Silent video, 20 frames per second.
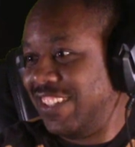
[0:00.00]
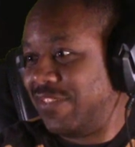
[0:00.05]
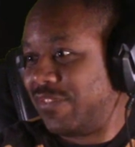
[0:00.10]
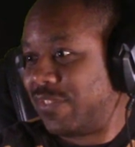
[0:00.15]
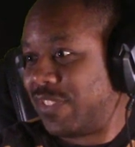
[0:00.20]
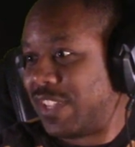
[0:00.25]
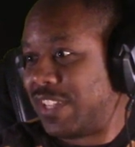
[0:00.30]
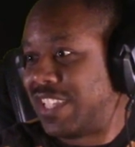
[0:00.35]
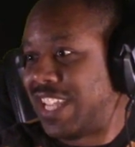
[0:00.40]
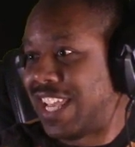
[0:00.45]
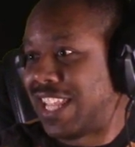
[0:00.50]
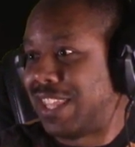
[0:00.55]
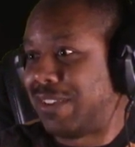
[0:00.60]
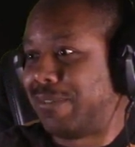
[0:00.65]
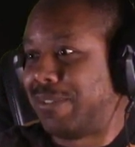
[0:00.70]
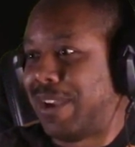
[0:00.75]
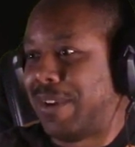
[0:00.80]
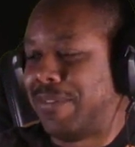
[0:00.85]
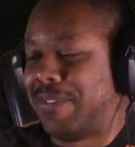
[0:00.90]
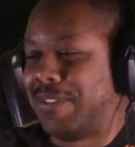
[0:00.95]
Is that the
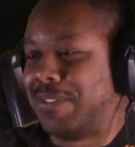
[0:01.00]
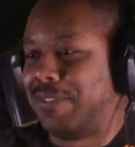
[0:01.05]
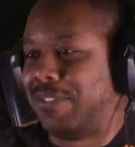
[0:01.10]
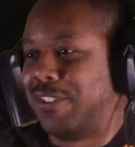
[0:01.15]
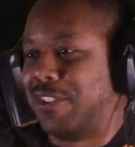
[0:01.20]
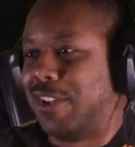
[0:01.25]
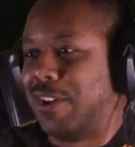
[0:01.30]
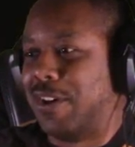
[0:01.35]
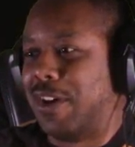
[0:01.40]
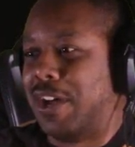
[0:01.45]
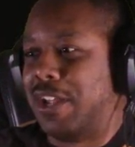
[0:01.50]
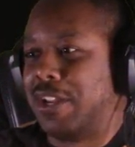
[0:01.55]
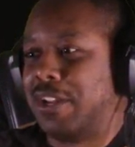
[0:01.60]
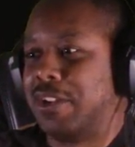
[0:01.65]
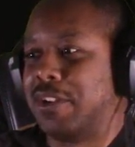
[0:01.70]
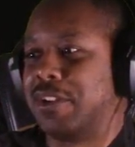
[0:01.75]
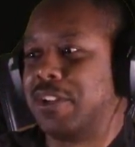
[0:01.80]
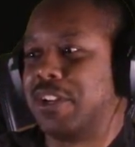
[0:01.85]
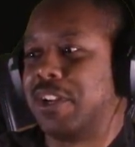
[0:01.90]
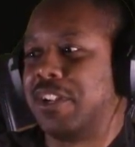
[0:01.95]
reference from the
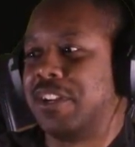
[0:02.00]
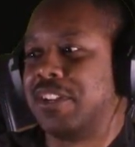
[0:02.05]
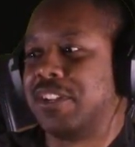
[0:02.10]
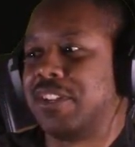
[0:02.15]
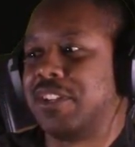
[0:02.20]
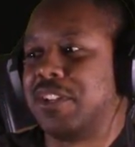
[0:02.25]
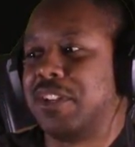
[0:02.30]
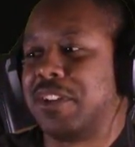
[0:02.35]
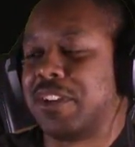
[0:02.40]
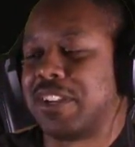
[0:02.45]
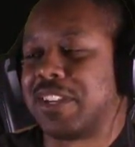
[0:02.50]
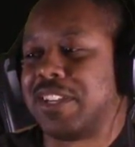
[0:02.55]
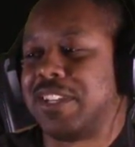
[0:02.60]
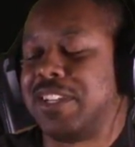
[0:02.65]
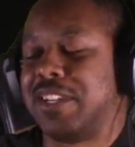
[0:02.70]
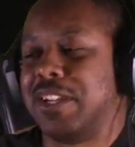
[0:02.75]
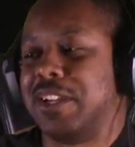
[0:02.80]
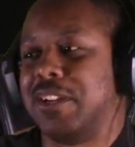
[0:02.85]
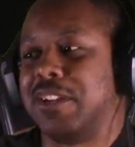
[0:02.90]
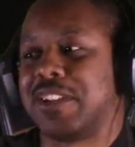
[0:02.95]

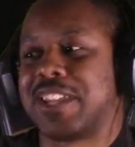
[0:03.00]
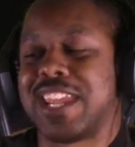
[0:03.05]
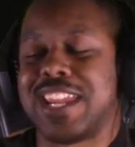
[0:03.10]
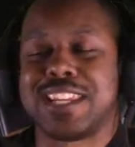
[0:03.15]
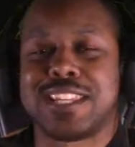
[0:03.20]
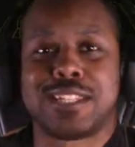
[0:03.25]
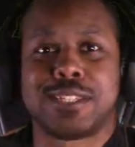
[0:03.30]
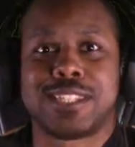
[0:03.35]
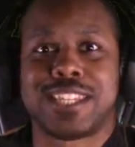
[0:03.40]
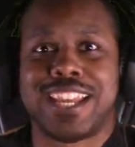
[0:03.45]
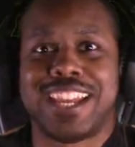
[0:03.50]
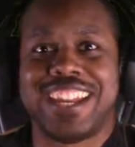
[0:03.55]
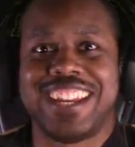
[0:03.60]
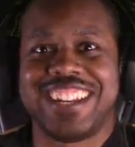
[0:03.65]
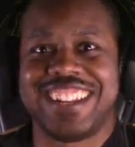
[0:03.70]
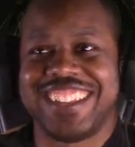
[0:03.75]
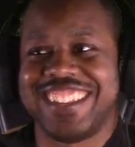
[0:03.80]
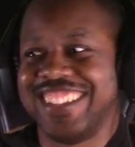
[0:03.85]
the location site?